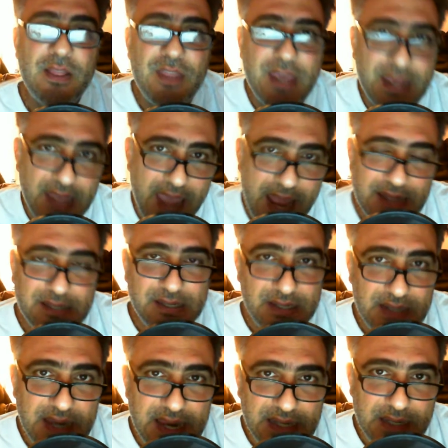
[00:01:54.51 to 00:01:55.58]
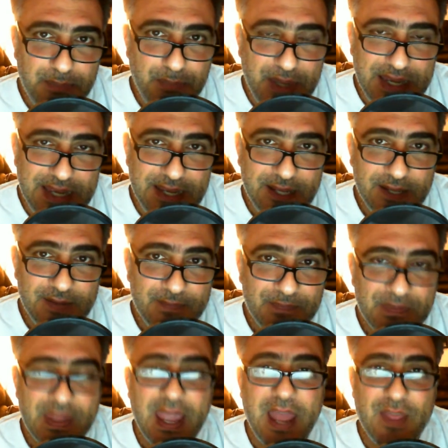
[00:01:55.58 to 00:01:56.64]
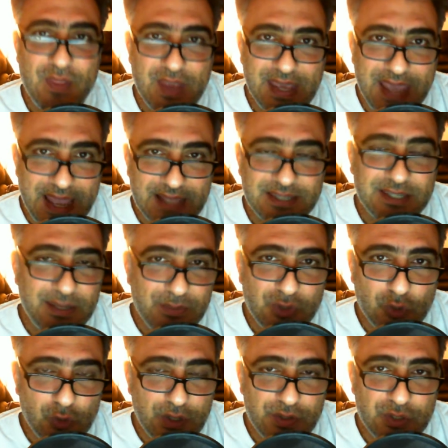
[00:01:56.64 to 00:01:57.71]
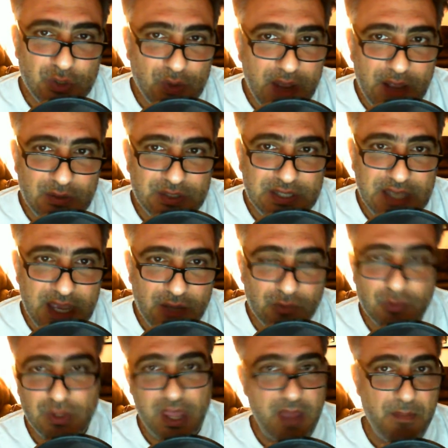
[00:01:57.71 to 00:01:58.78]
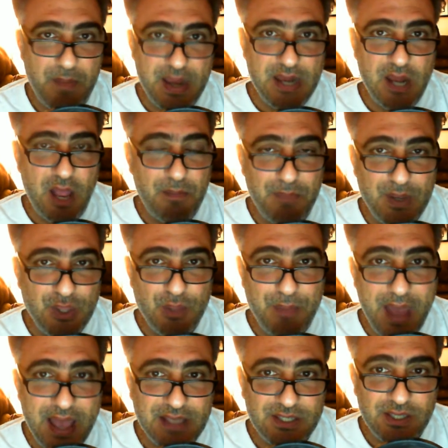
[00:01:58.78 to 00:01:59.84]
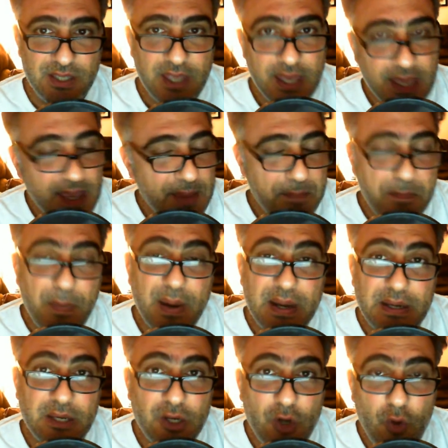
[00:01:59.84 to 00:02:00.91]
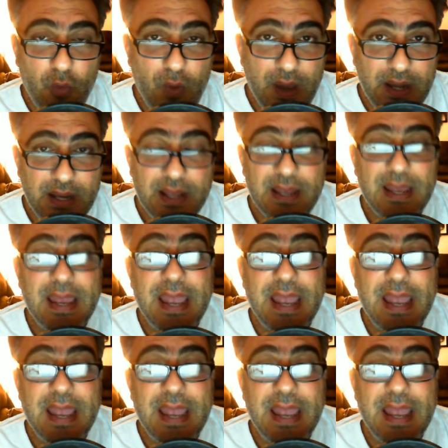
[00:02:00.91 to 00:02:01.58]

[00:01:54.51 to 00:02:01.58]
They get 1080p, and they get some sort of surround sound that may not be the best, but you know what?